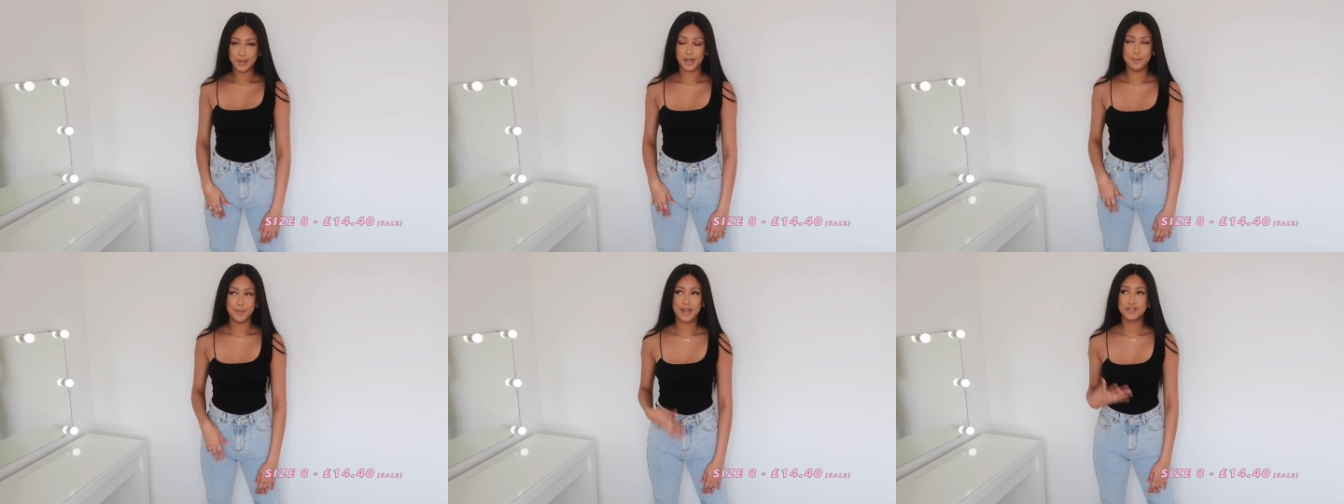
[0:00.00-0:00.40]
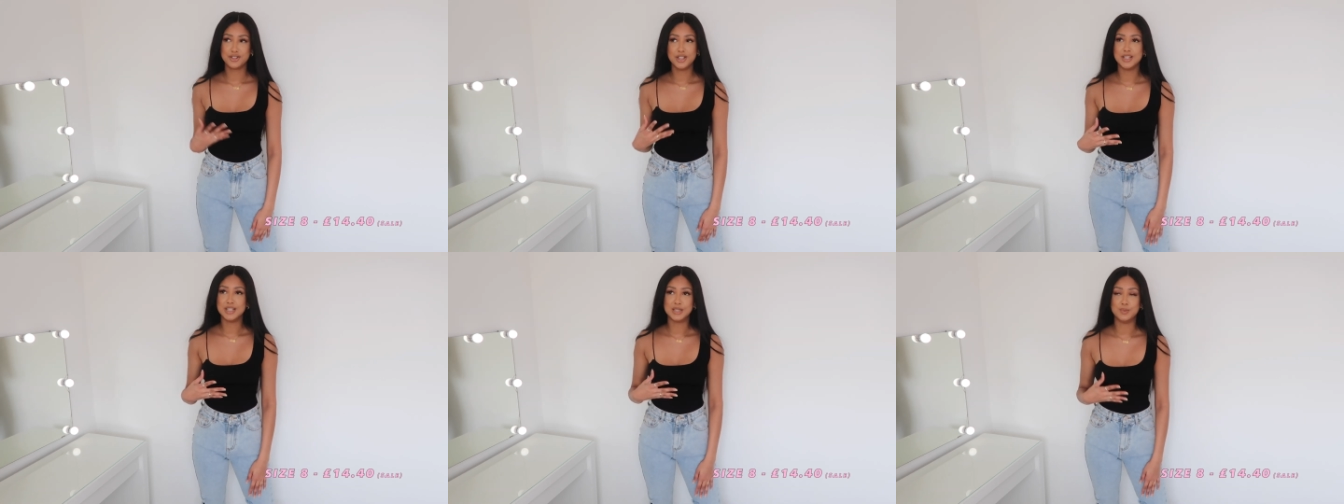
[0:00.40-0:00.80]
Like I'm
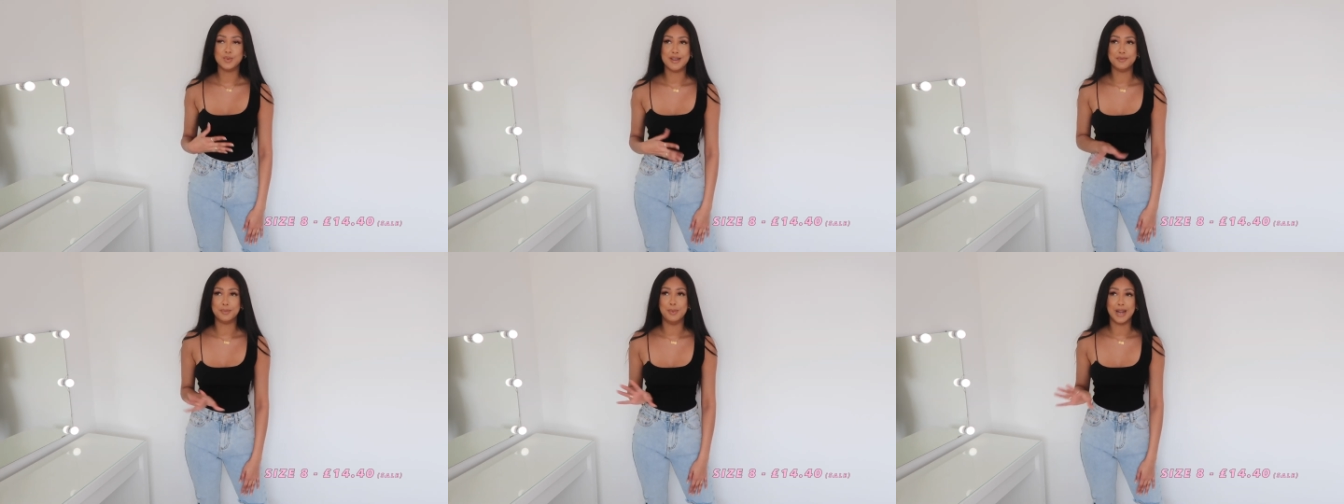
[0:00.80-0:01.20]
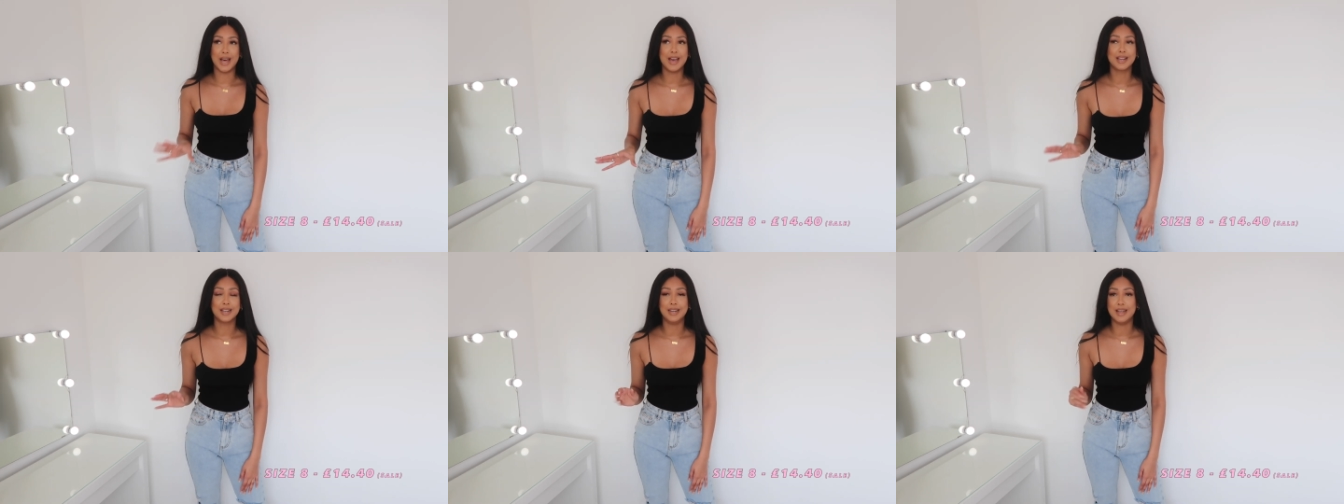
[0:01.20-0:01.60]
picturing this with
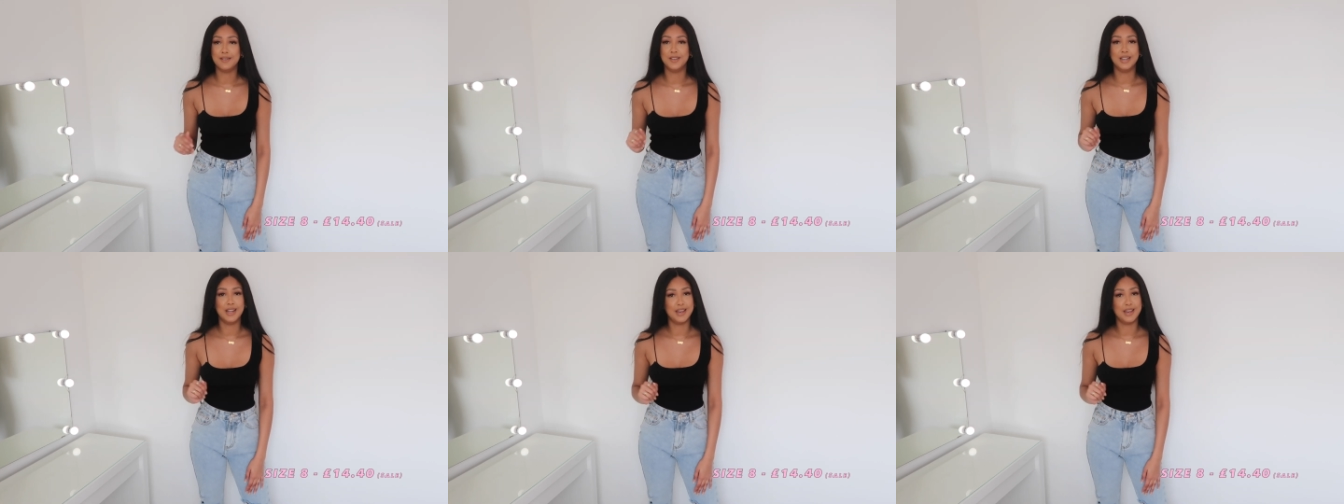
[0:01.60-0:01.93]
black leather